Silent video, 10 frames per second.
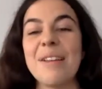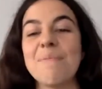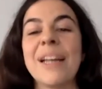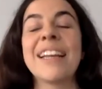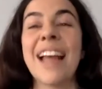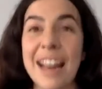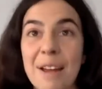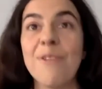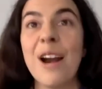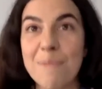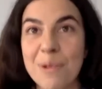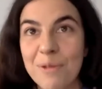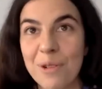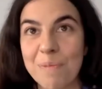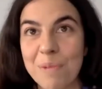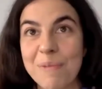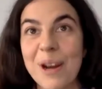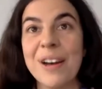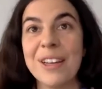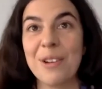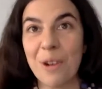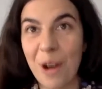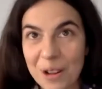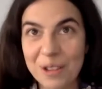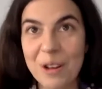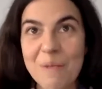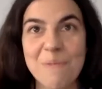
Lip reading: but it had a very beautiful premiere in Toronto,